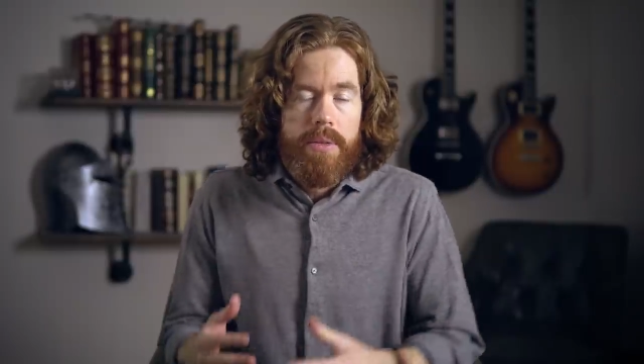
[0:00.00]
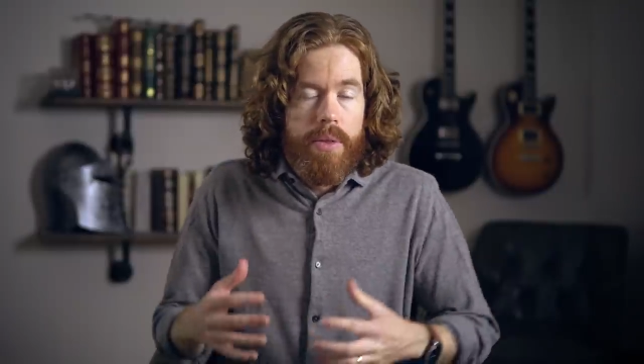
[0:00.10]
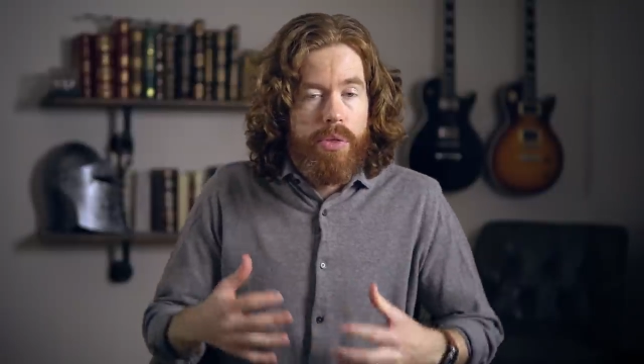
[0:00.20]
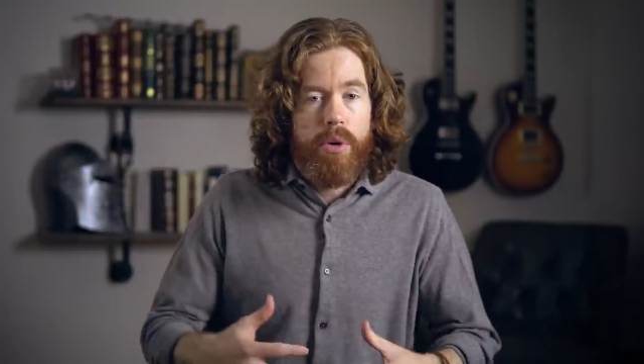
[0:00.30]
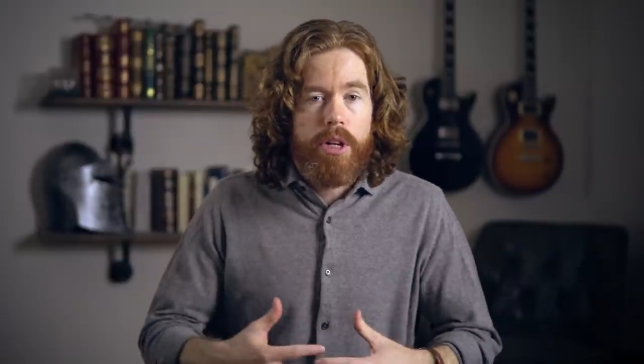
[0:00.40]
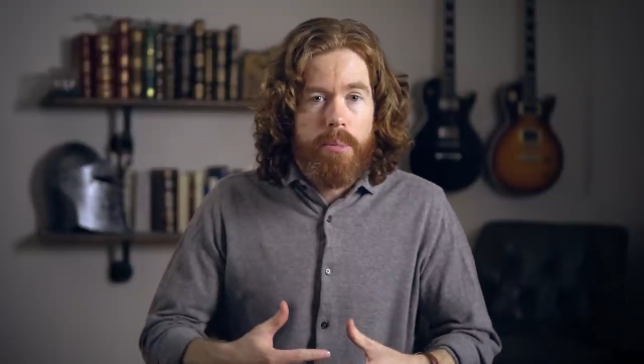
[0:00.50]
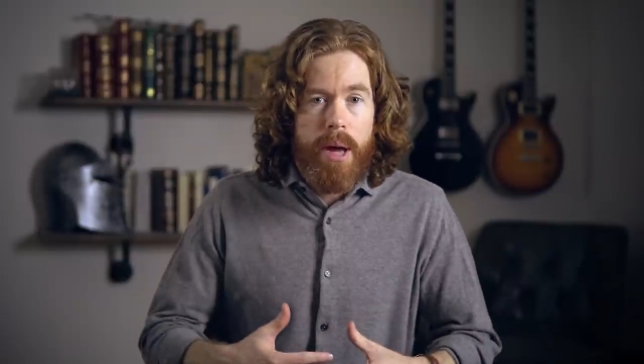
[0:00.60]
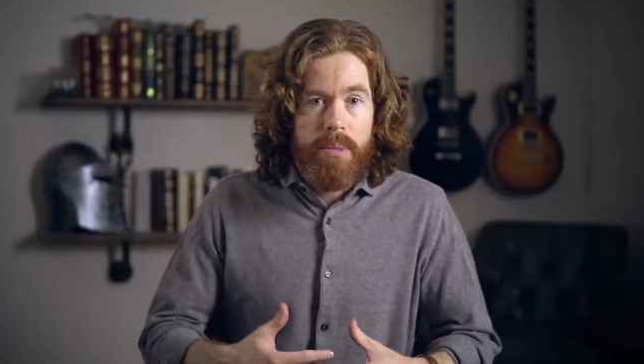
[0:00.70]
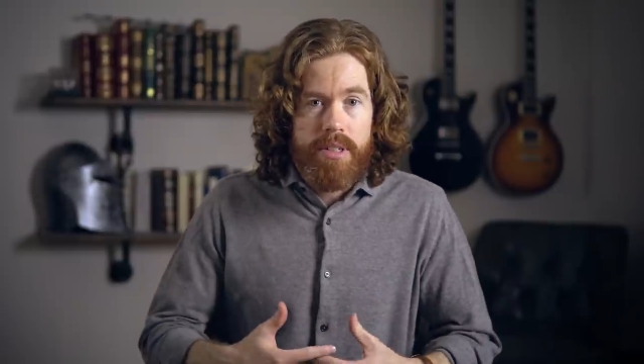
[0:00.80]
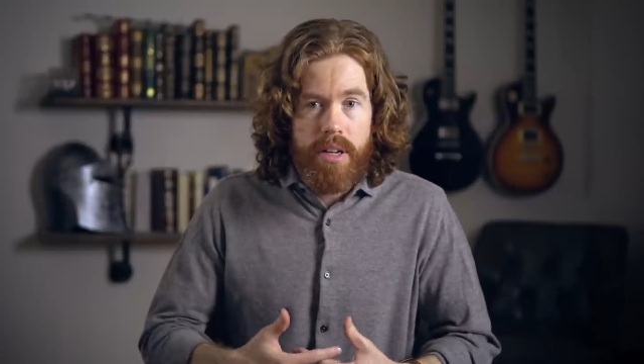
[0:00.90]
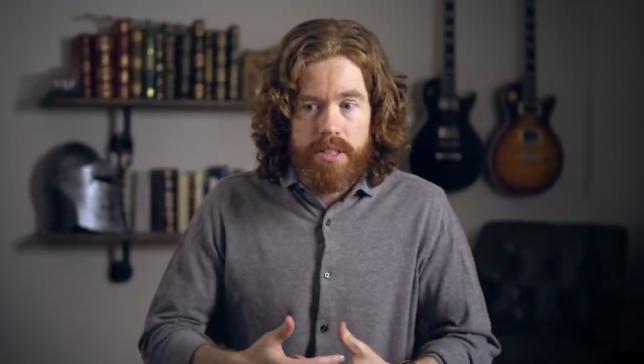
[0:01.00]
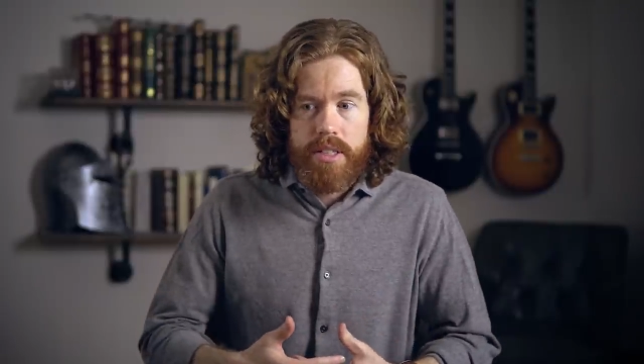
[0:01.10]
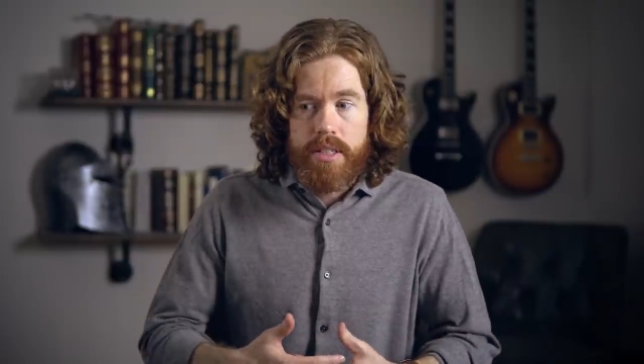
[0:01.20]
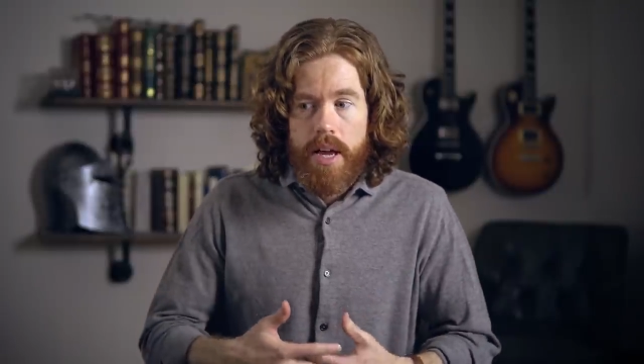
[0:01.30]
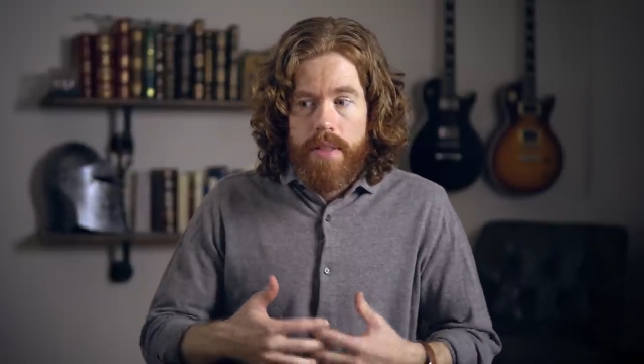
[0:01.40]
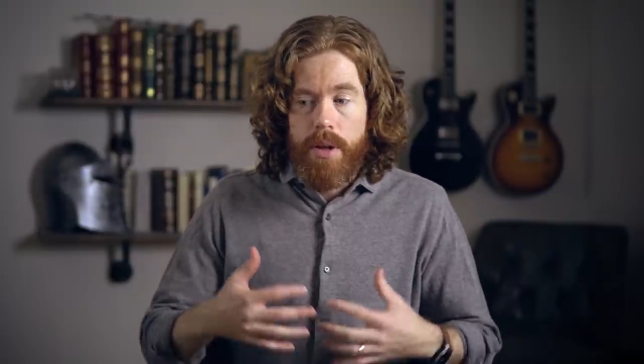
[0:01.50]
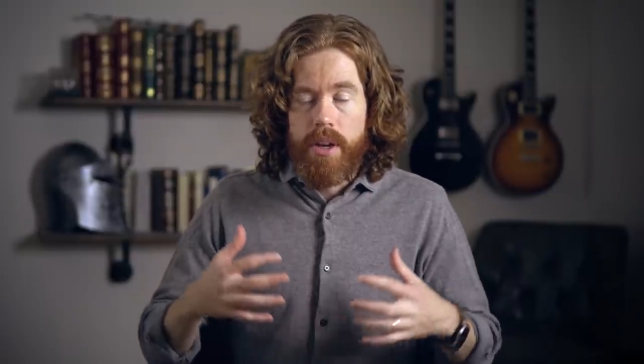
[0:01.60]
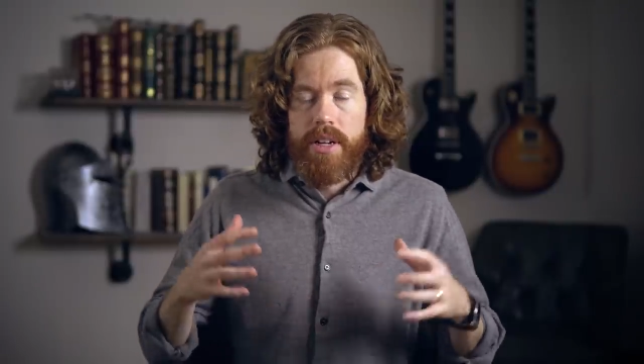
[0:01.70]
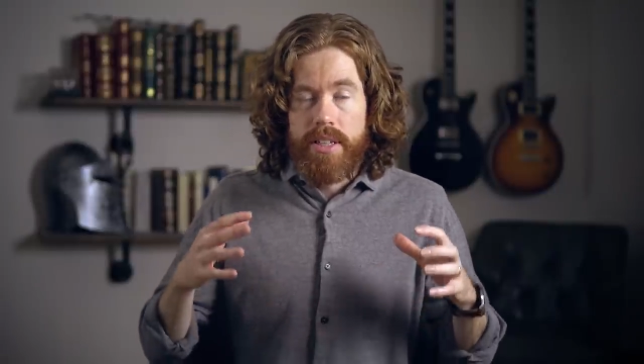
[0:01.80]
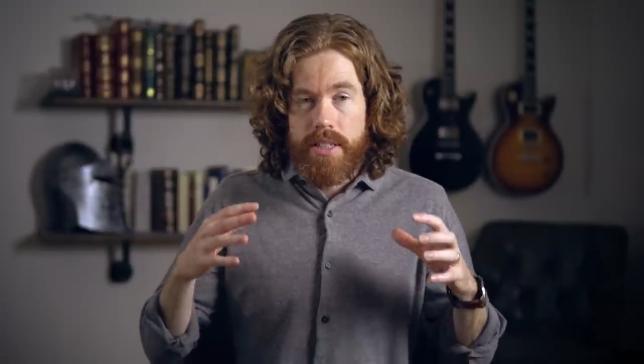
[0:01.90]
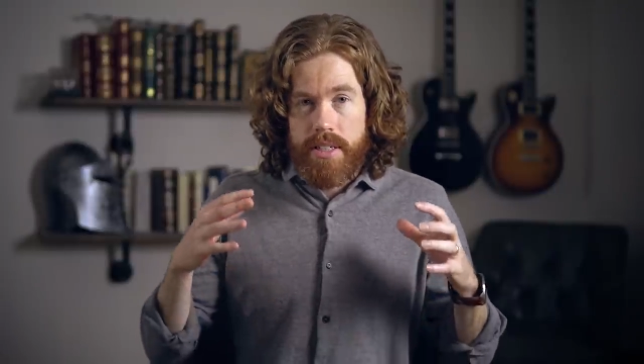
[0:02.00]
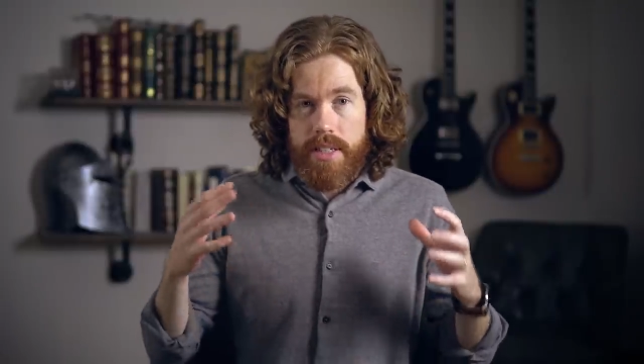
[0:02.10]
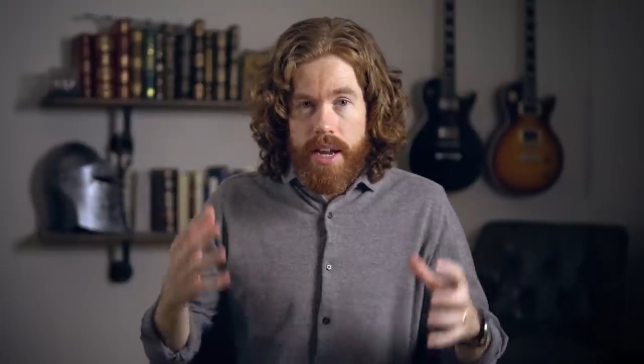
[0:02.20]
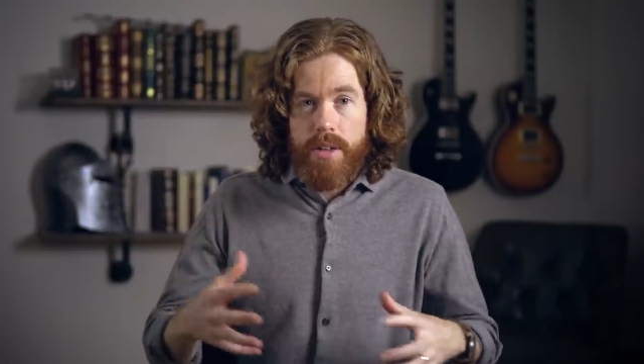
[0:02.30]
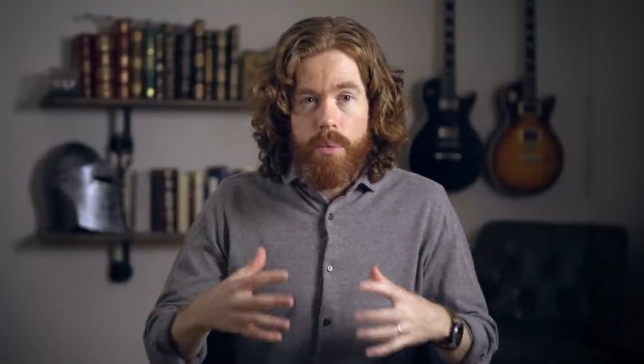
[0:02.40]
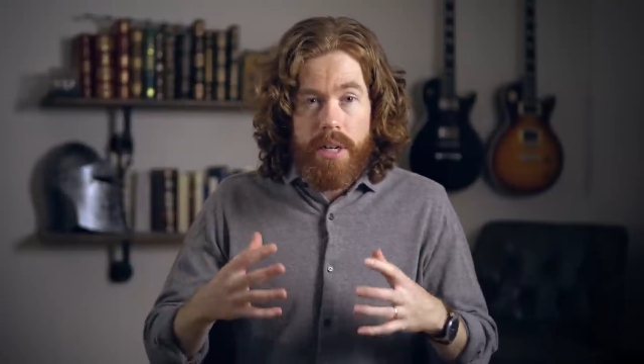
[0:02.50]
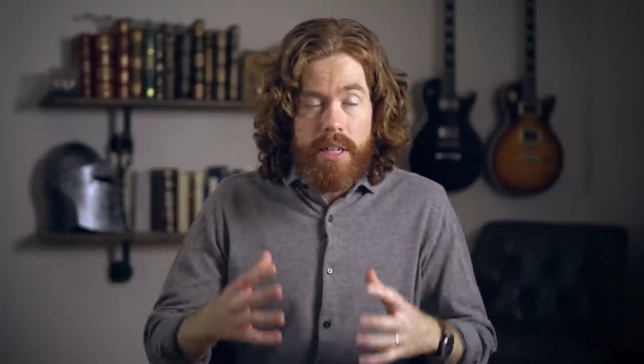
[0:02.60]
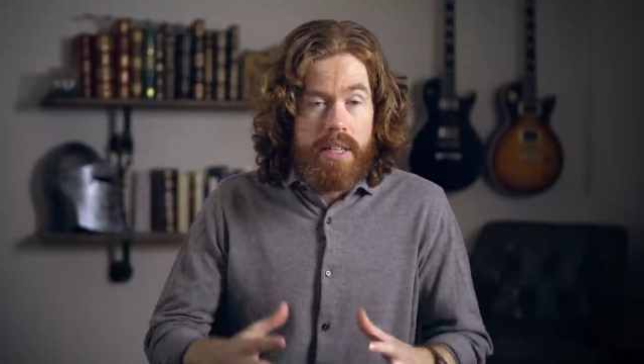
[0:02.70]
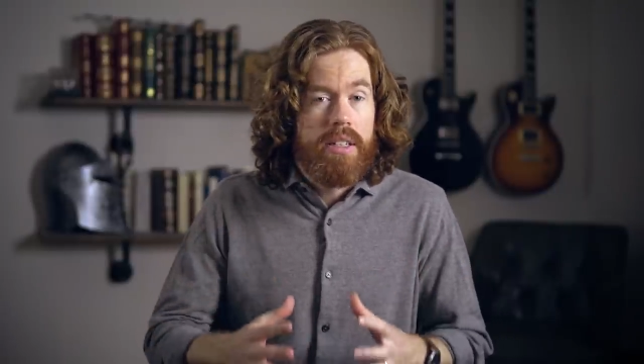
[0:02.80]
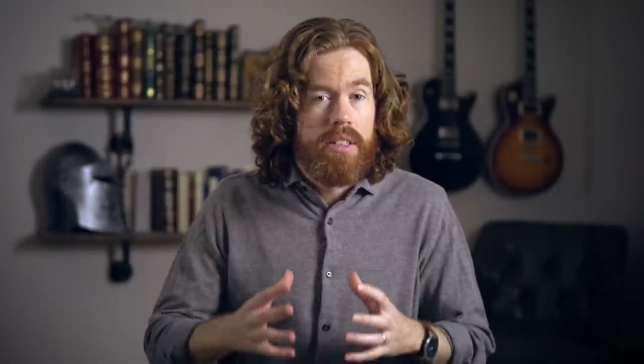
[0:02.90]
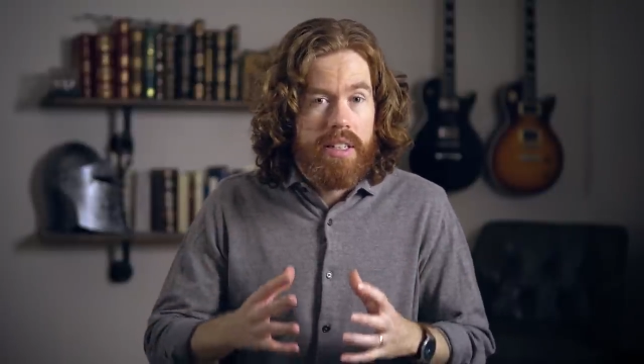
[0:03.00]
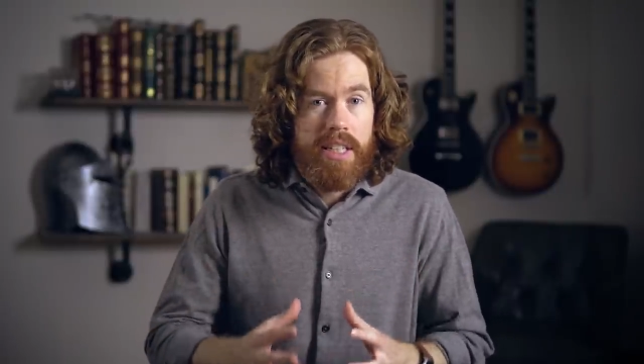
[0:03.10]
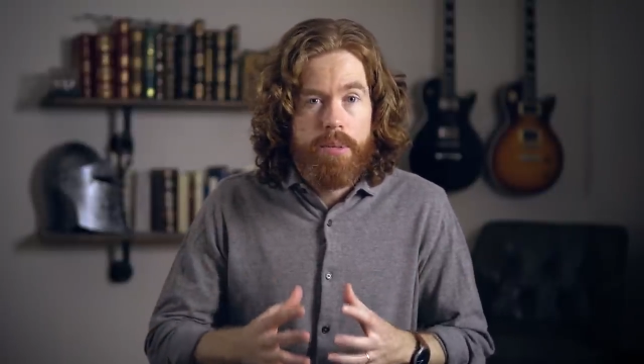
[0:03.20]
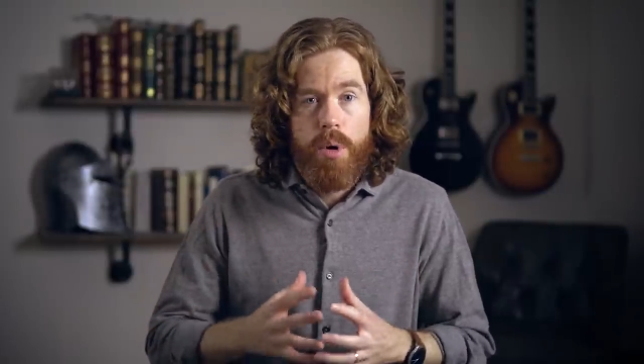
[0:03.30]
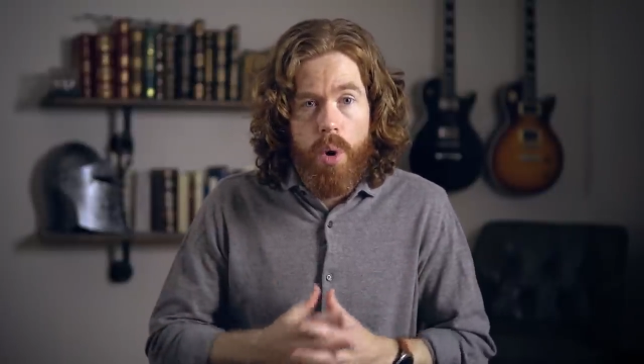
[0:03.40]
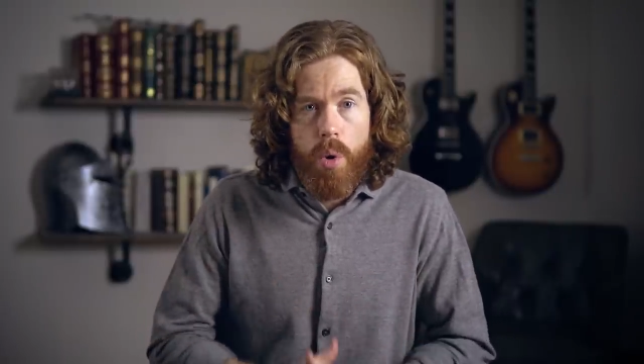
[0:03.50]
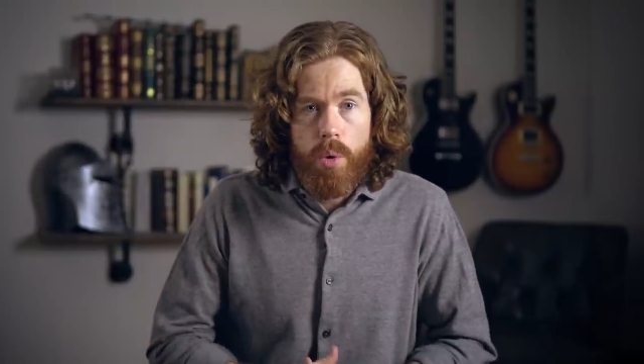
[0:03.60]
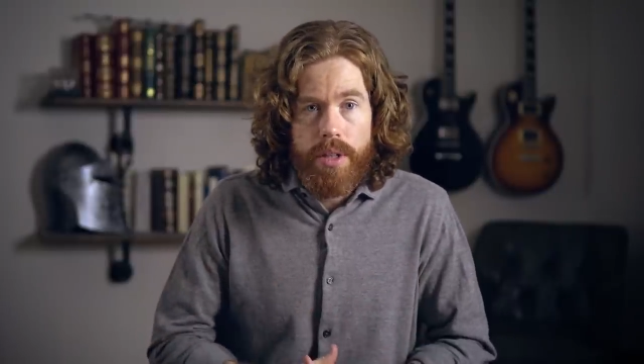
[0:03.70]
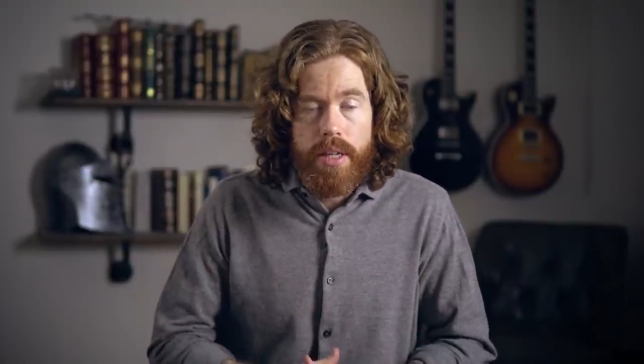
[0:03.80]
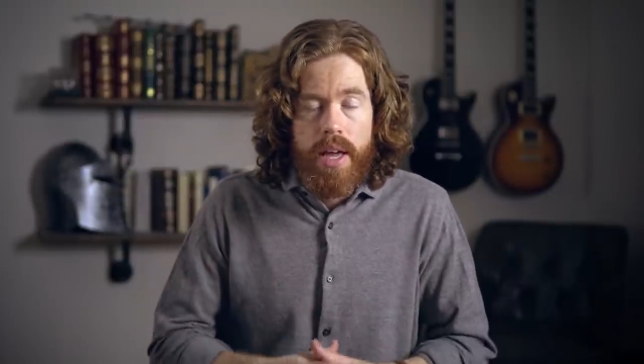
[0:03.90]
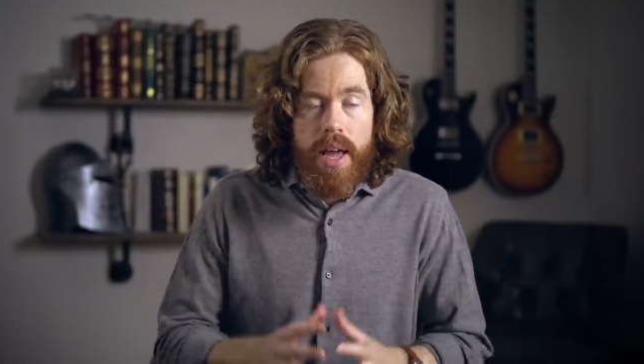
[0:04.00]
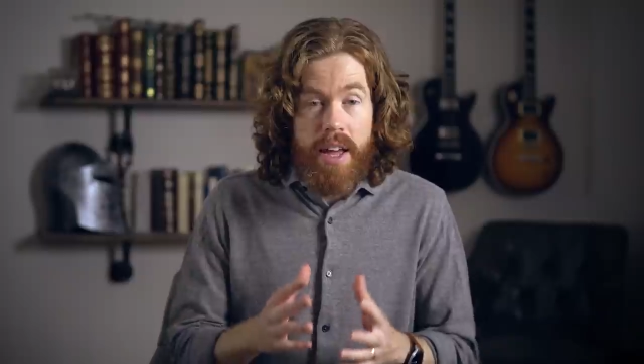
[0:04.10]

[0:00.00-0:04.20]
The third commandment tells us that it is a day that we need to keep holy,